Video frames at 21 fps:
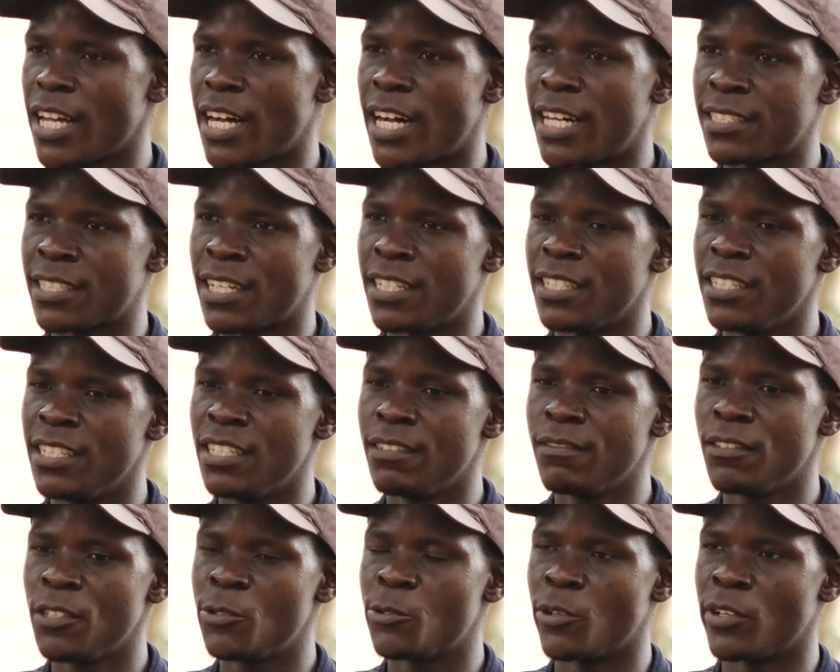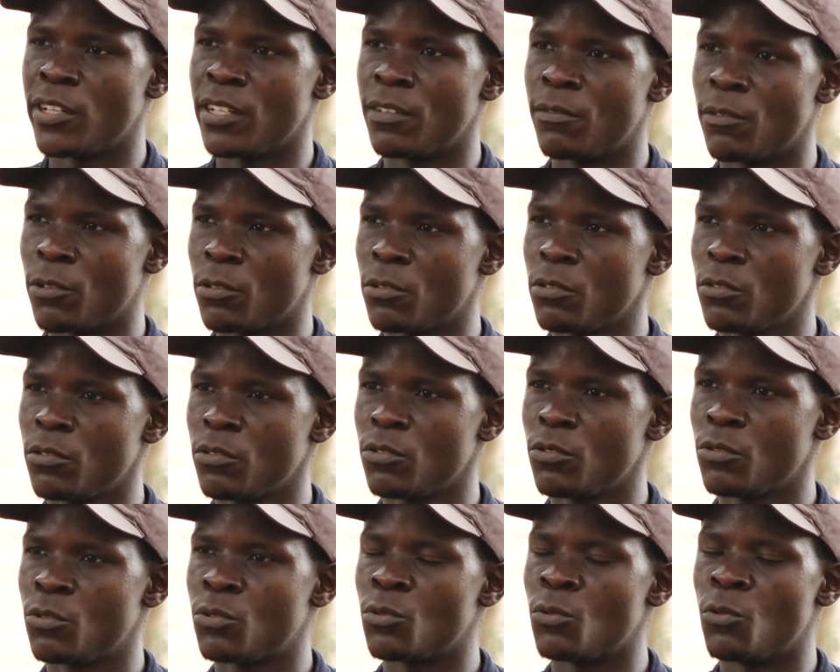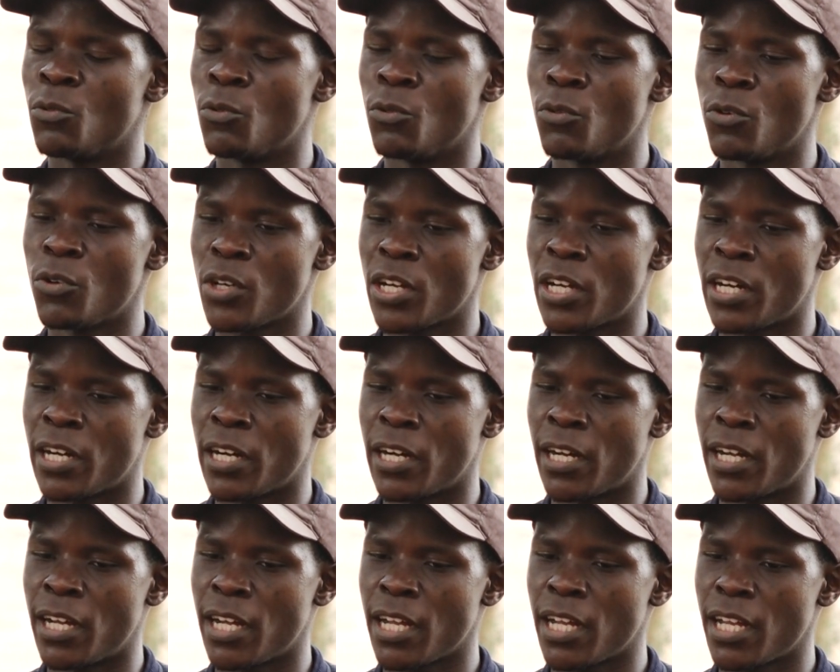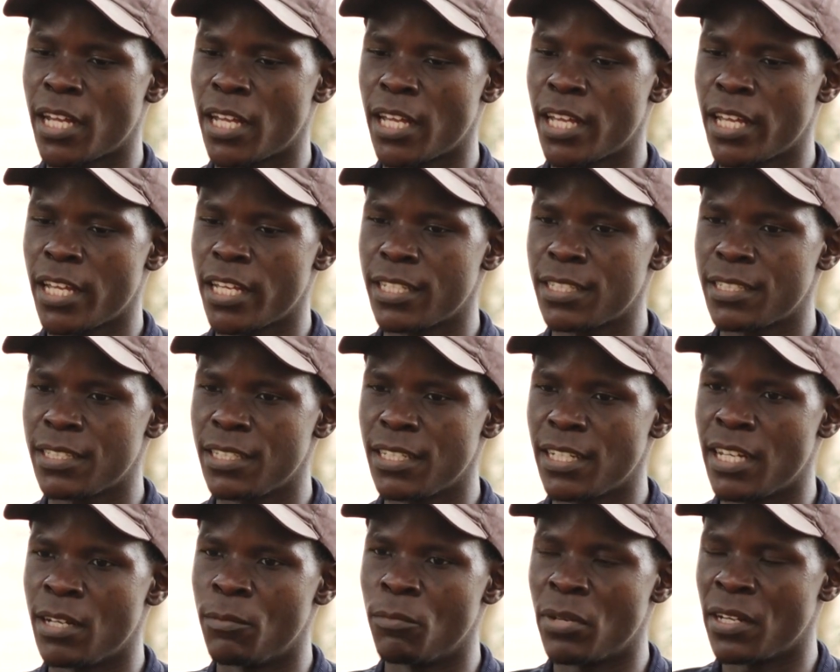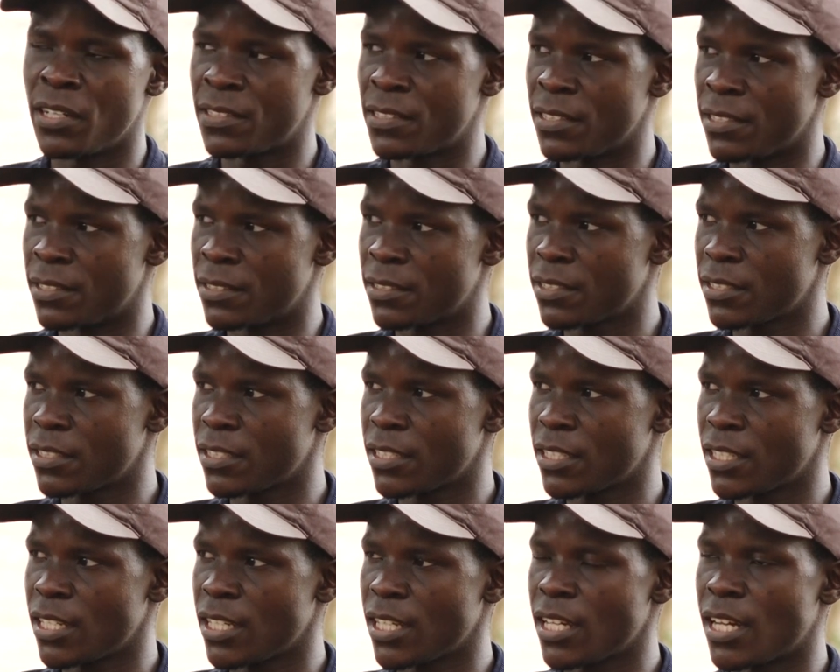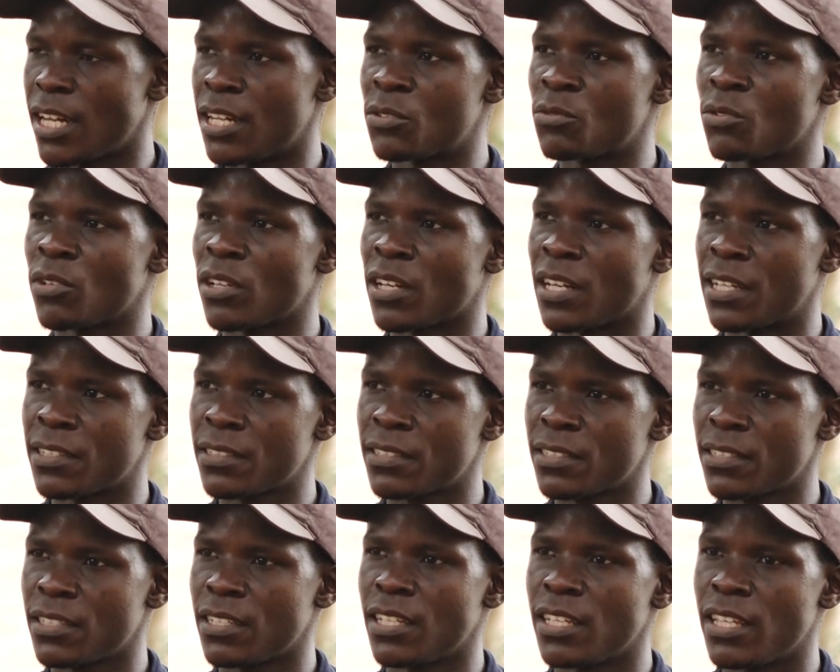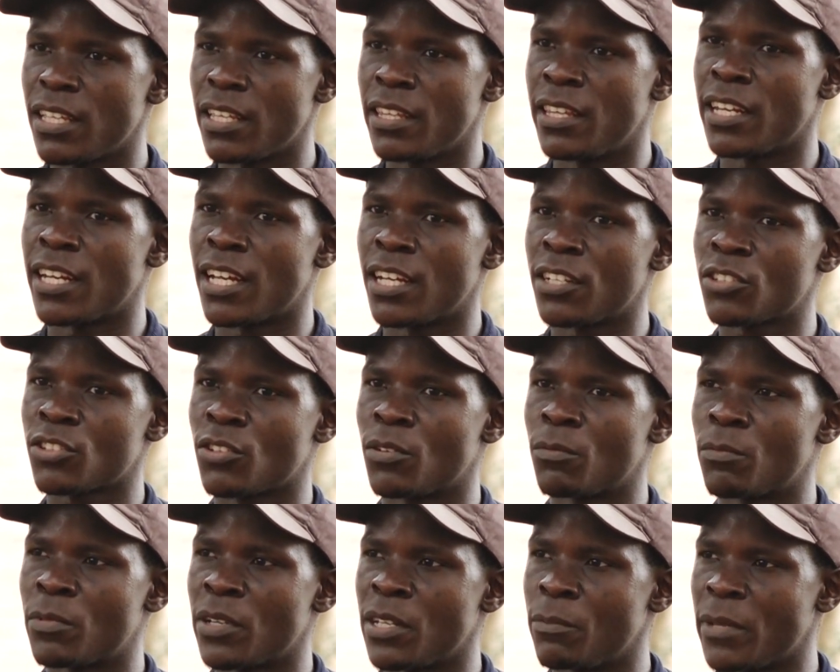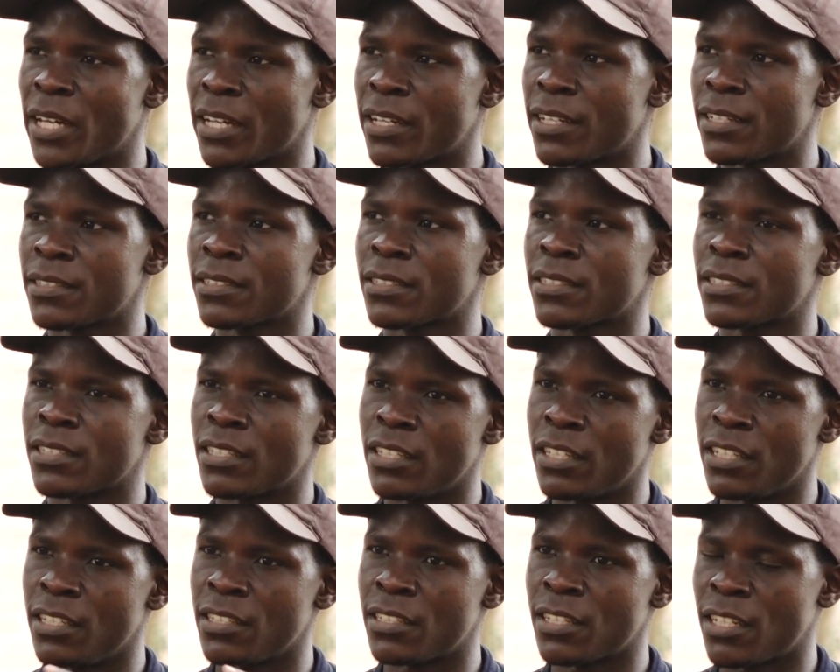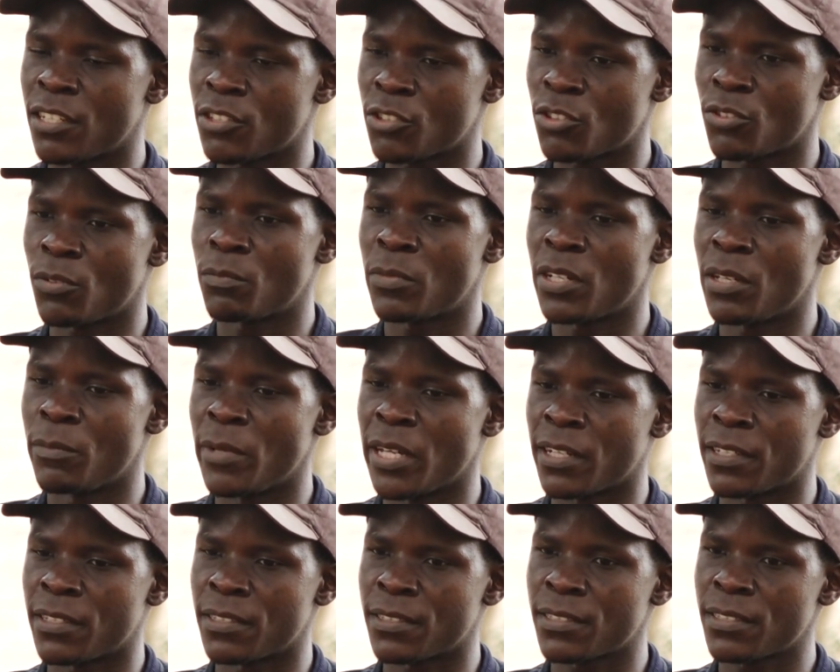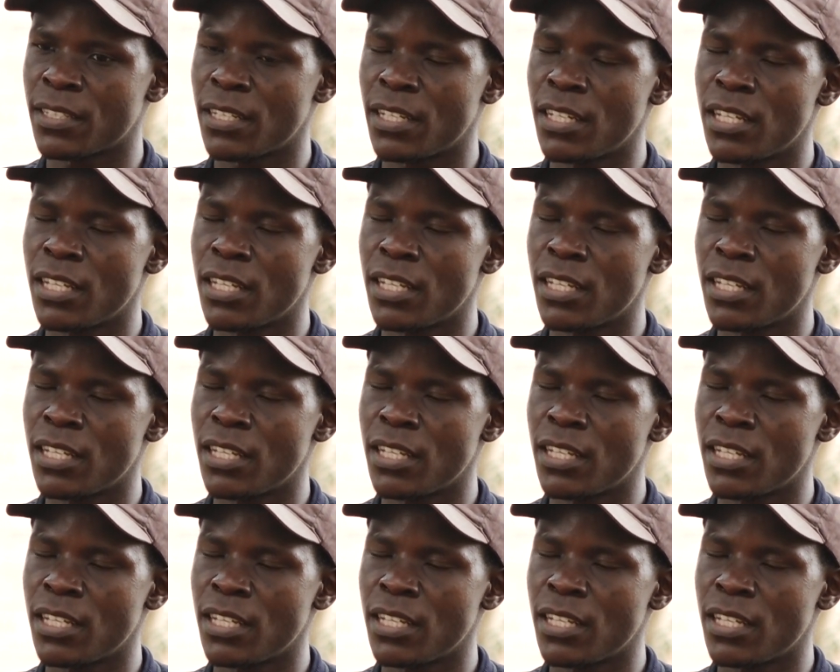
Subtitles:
at an individual level to embrace it, as well as the national playmakers, the international playmakers.